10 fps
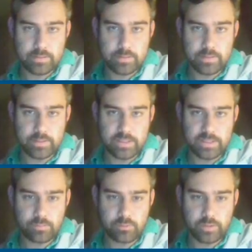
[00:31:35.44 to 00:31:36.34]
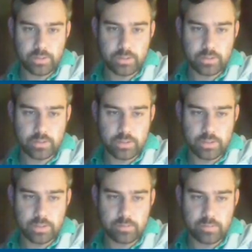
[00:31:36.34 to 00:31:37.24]
At this point, I
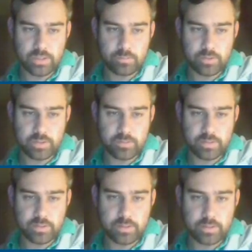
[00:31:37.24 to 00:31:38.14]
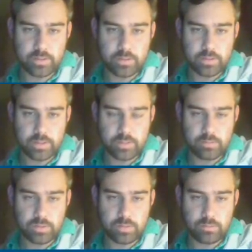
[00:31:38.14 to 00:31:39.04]
am much more tempted to land a
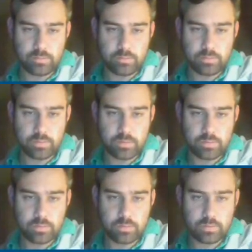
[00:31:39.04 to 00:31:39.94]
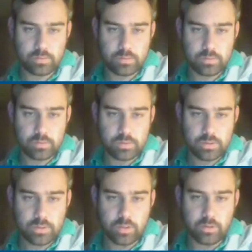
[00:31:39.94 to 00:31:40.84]
Blood Moon.
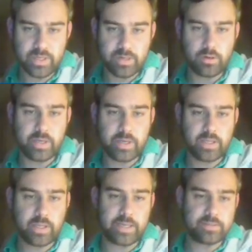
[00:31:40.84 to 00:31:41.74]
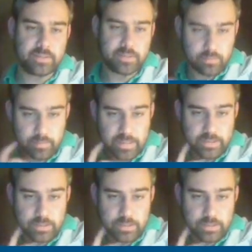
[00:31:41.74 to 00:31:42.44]
Although I can Lighthouse into Remand.